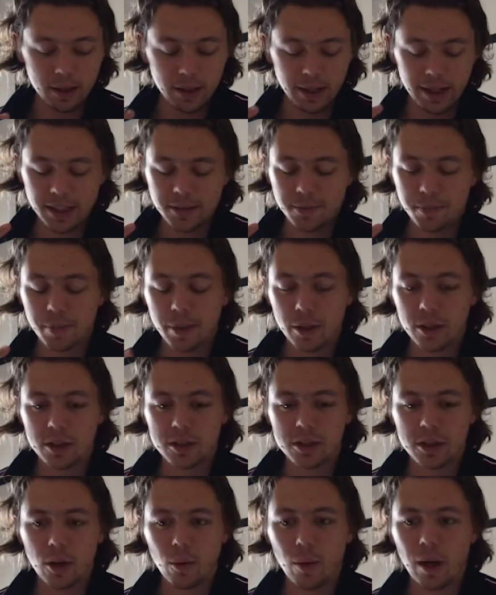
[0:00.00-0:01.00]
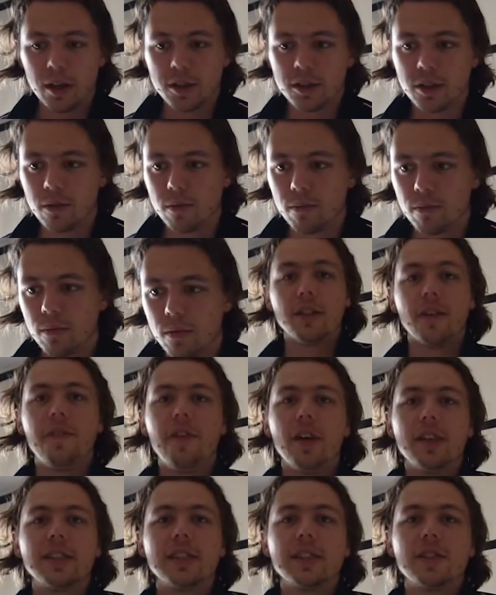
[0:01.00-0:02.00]
it's built so well. So the
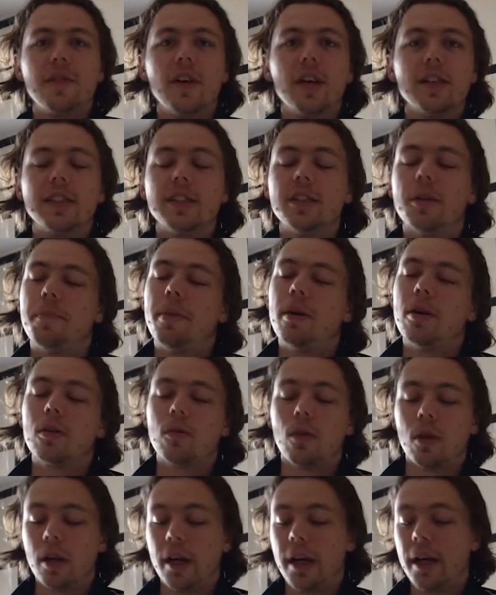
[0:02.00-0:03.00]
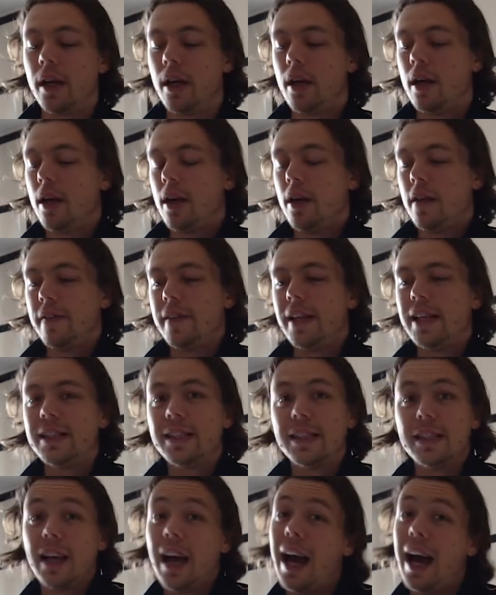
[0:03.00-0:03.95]
first things first is the build quality. This is a